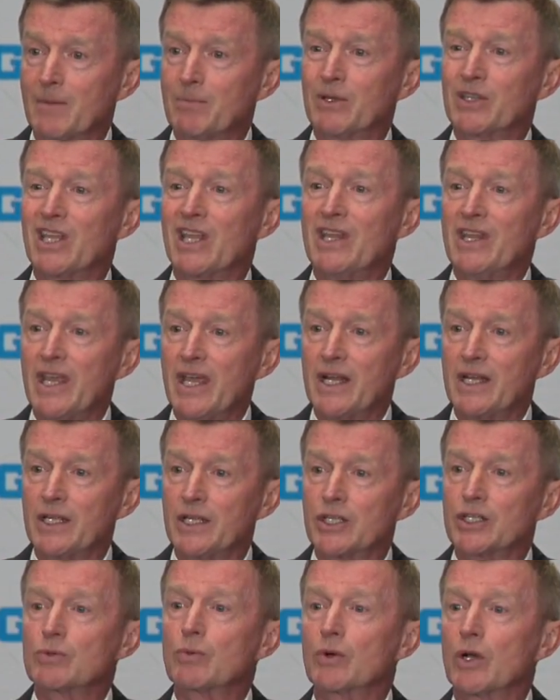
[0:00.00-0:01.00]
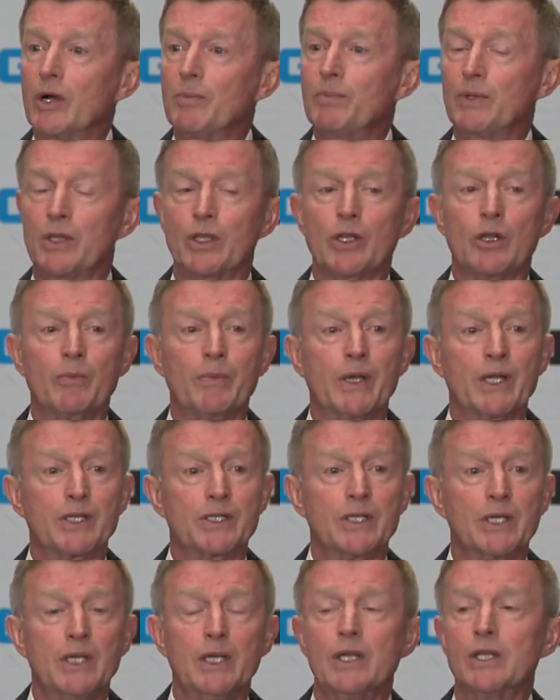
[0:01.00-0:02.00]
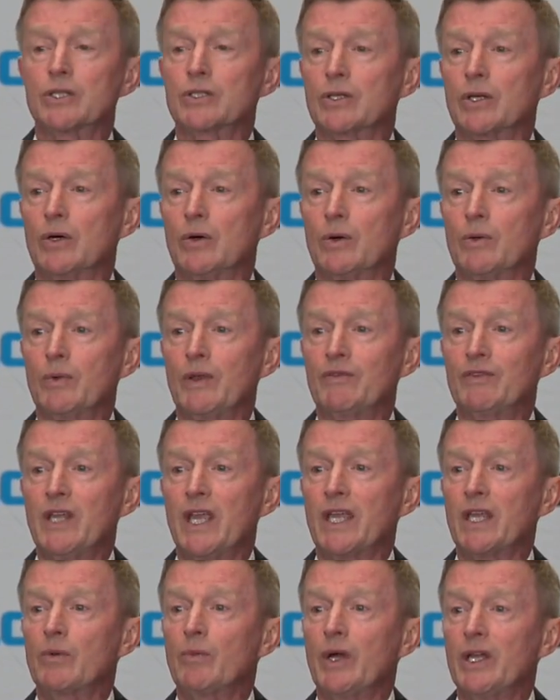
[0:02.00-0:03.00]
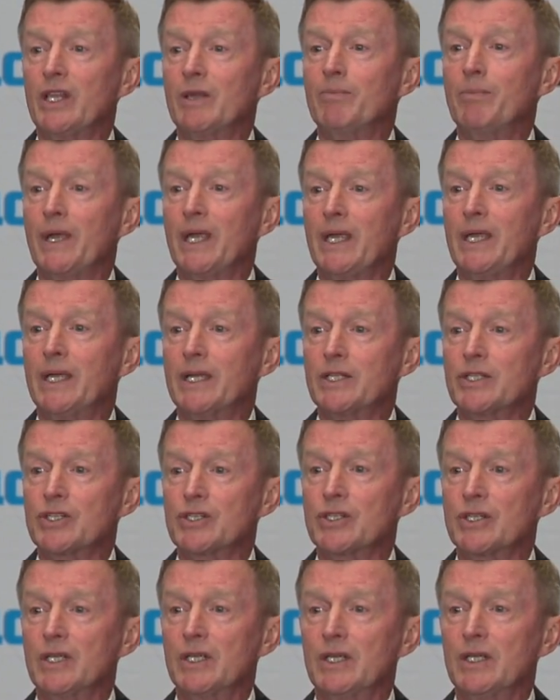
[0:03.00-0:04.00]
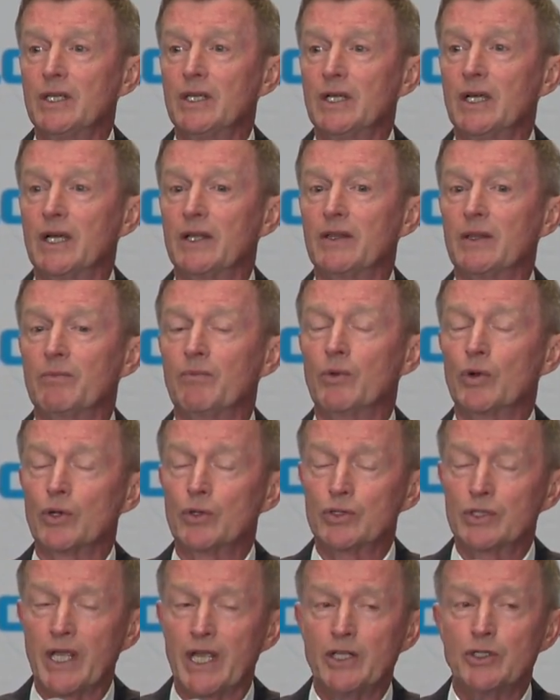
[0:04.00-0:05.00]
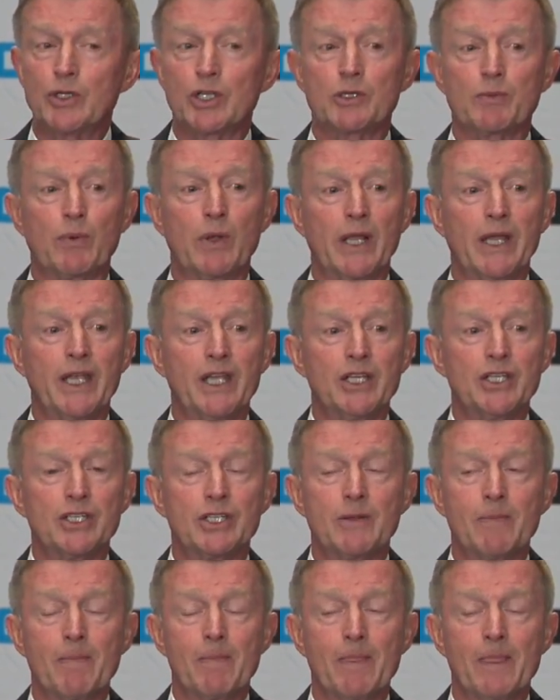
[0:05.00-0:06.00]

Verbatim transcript: But the net is we're up a little bit. So we've taken away the big hits, uh, the real dangerous plays.